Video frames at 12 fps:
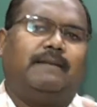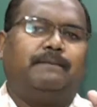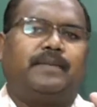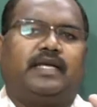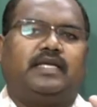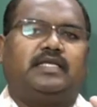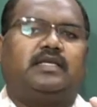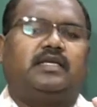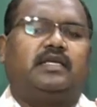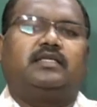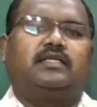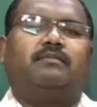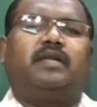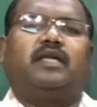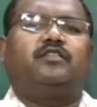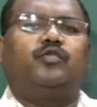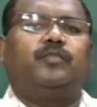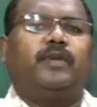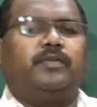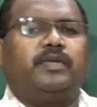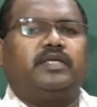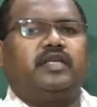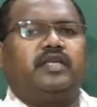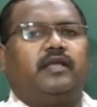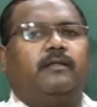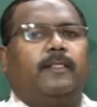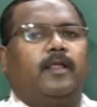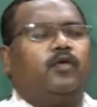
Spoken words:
compressed. Sometimes you might be seeing